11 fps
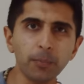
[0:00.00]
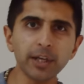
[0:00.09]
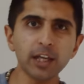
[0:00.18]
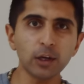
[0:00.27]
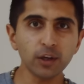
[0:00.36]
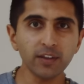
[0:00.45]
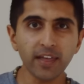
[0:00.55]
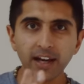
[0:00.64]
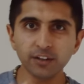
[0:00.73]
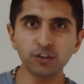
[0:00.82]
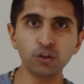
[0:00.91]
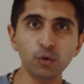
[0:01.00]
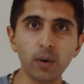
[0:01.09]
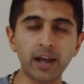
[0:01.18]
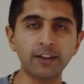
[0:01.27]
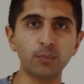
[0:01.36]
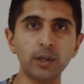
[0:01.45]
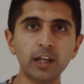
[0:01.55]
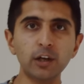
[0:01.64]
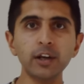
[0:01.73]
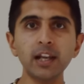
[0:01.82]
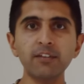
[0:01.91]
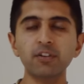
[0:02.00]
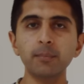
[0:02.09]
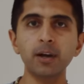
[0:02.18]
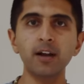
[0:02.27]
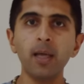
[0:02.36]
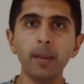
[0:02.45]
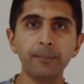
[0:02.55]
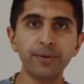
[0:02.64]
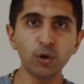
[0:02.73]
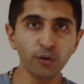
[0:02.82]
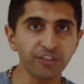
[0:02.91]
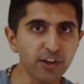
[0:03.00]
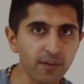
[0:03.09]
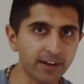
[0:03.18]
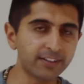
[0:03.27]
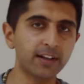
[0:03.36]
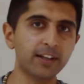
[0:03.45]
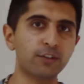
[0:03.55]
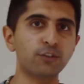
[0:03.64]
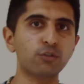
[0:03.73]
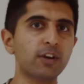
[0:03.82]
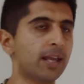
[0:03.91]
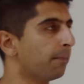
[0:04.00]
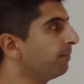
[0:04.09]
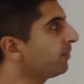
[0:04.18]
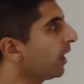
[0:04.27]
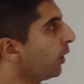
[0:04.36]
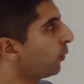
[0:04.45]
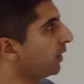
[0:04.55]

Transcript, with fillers: But we can look at that in two ways. We can look at it from a pure theoretical extreme,